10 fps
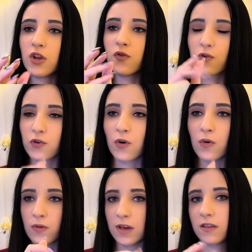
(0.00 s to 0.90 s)
to
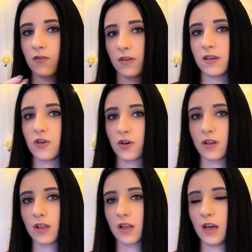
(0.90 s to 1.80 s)
show this
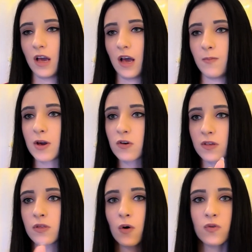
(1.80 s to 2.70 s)
transition, because
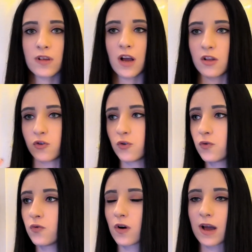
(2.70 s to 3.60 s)
those are
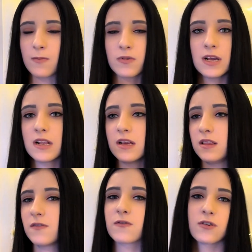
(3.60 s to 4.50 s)
two completely
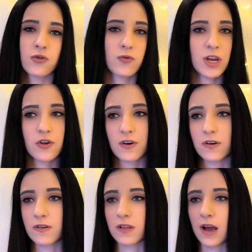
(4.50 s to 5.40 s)
different
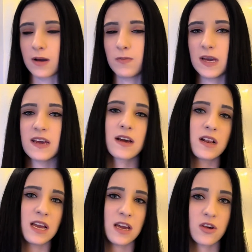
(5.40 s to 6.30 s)
creatures, like being an
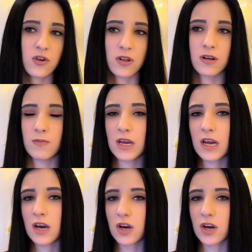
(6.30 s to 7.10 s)
angel and being a